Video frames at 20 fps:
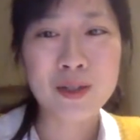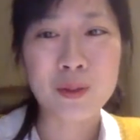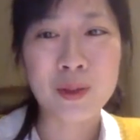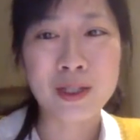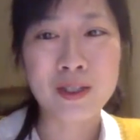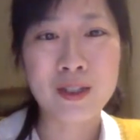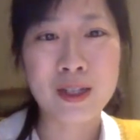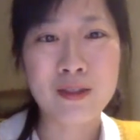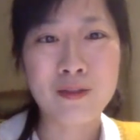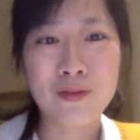So
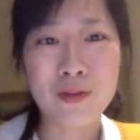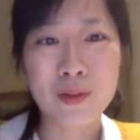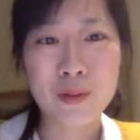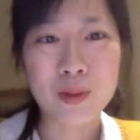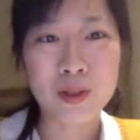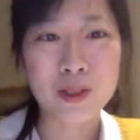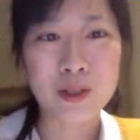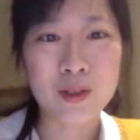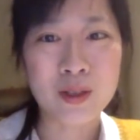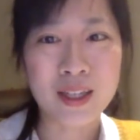we're looking
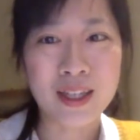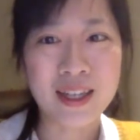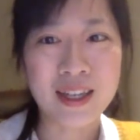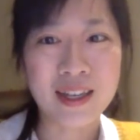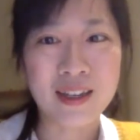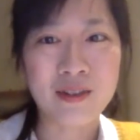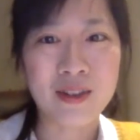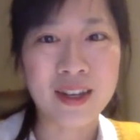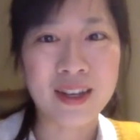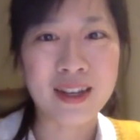forward to
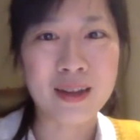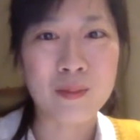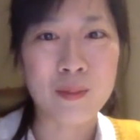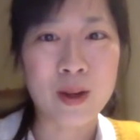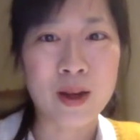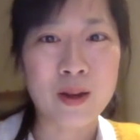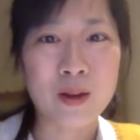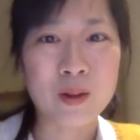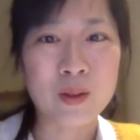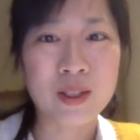hearing
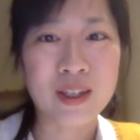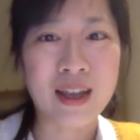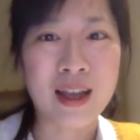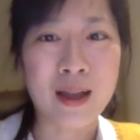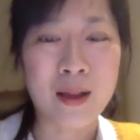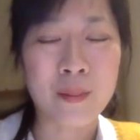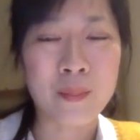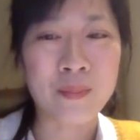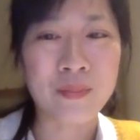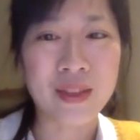about
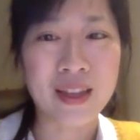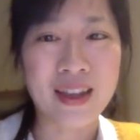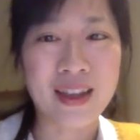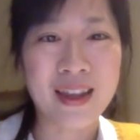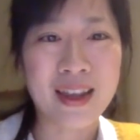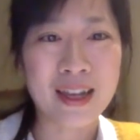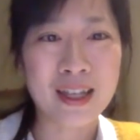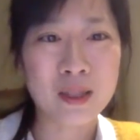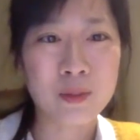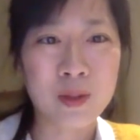
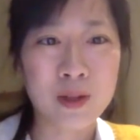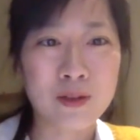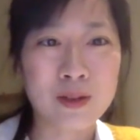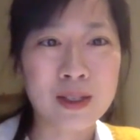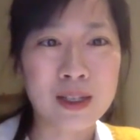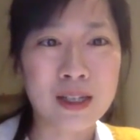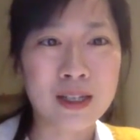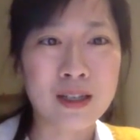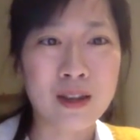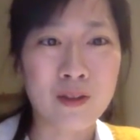the
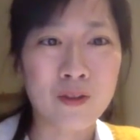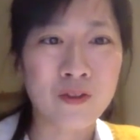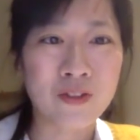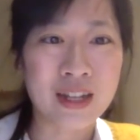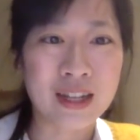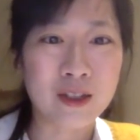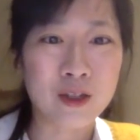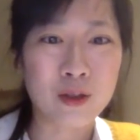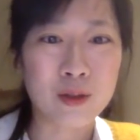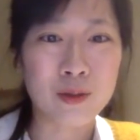experiences of
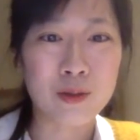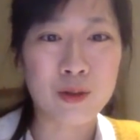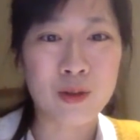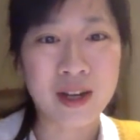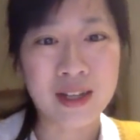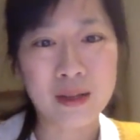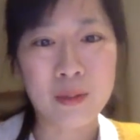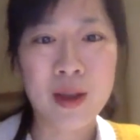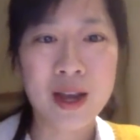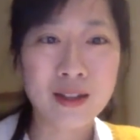the two
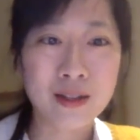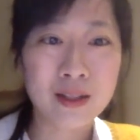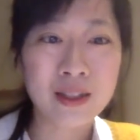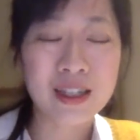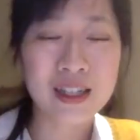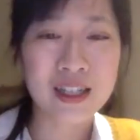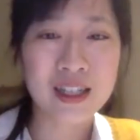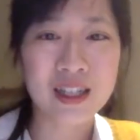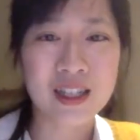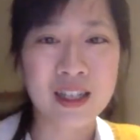great
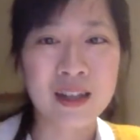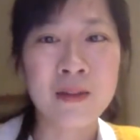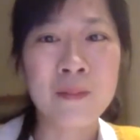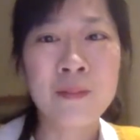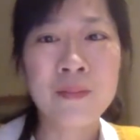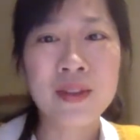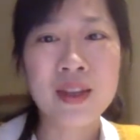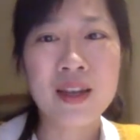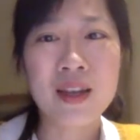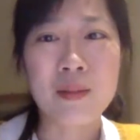panelists
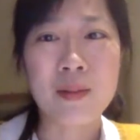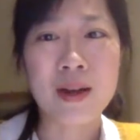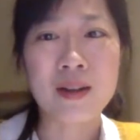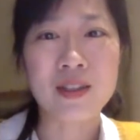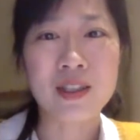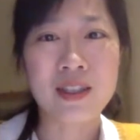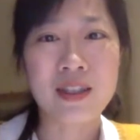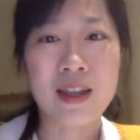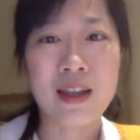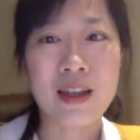
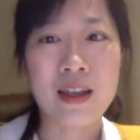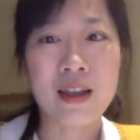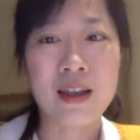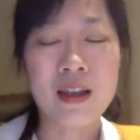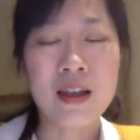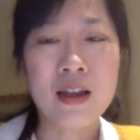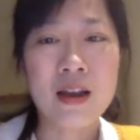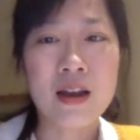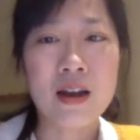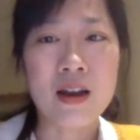about
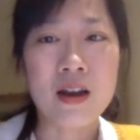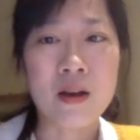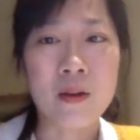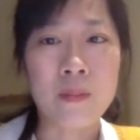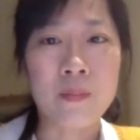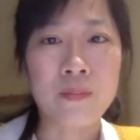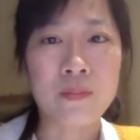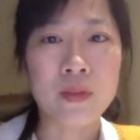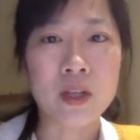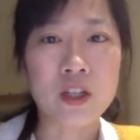the
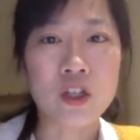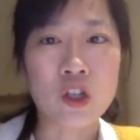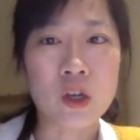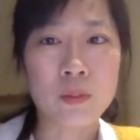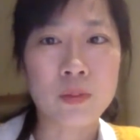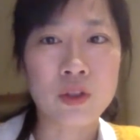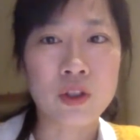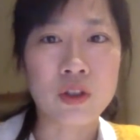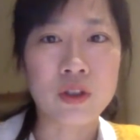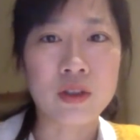
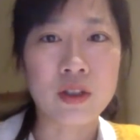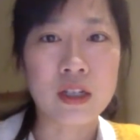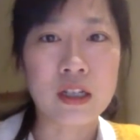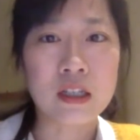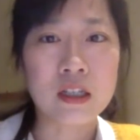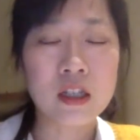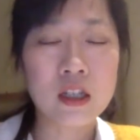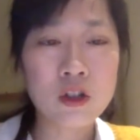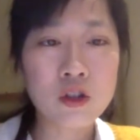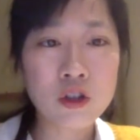
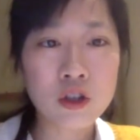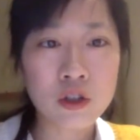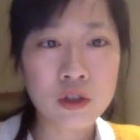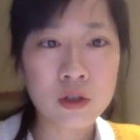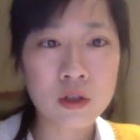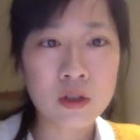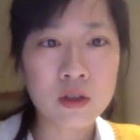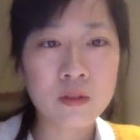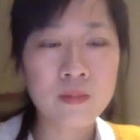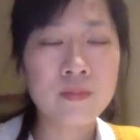
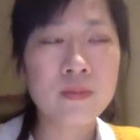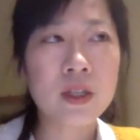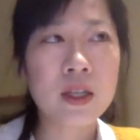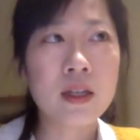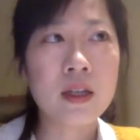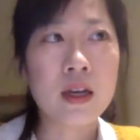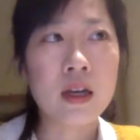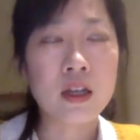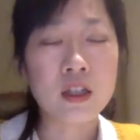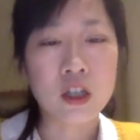institutional
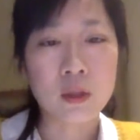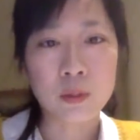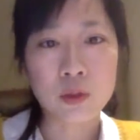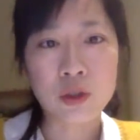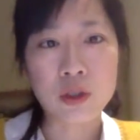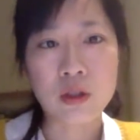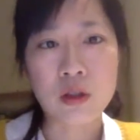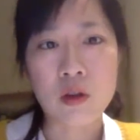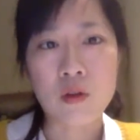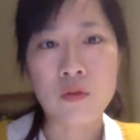
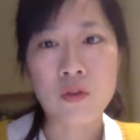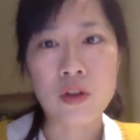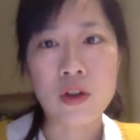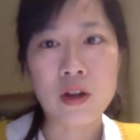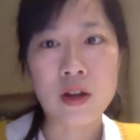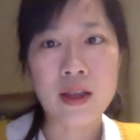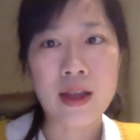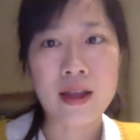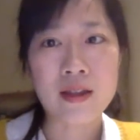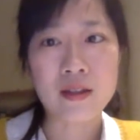adoption of
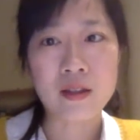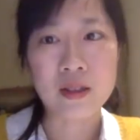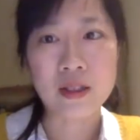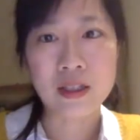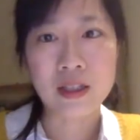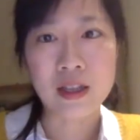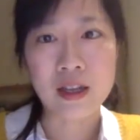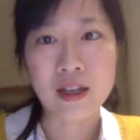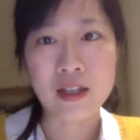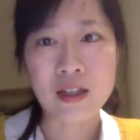learning
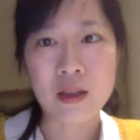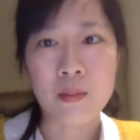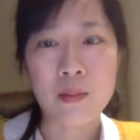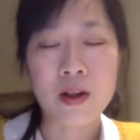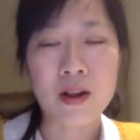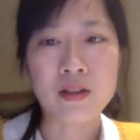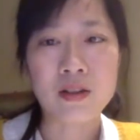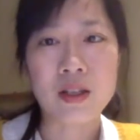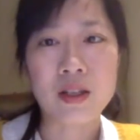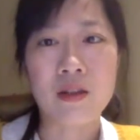analytics and
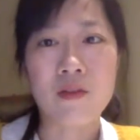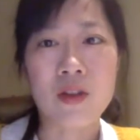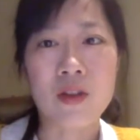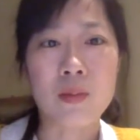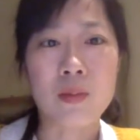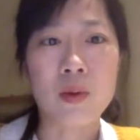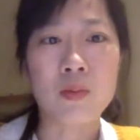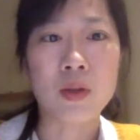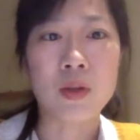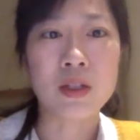policy
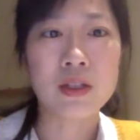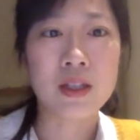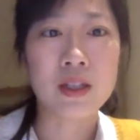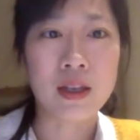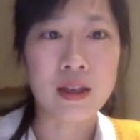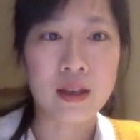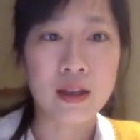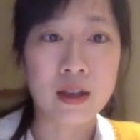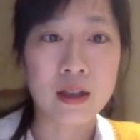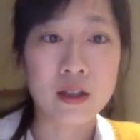development
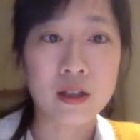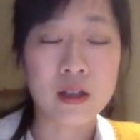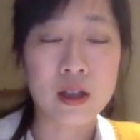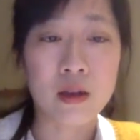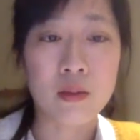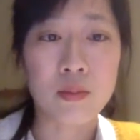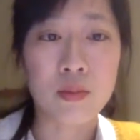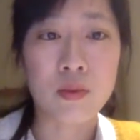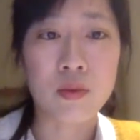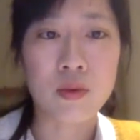in
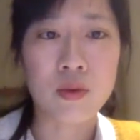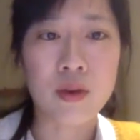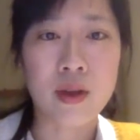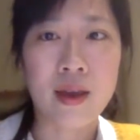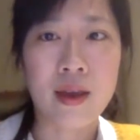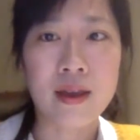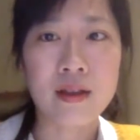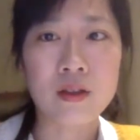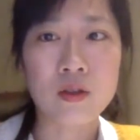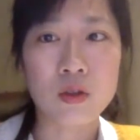
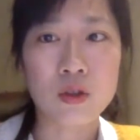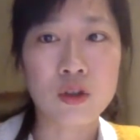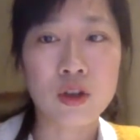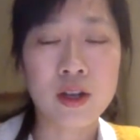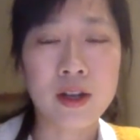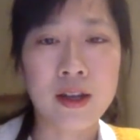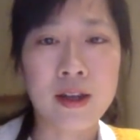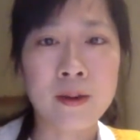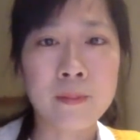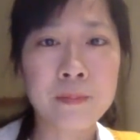Singapore and
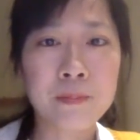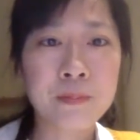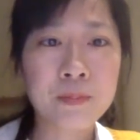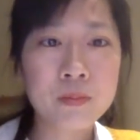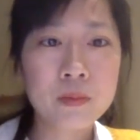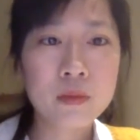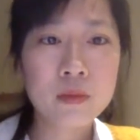Australia.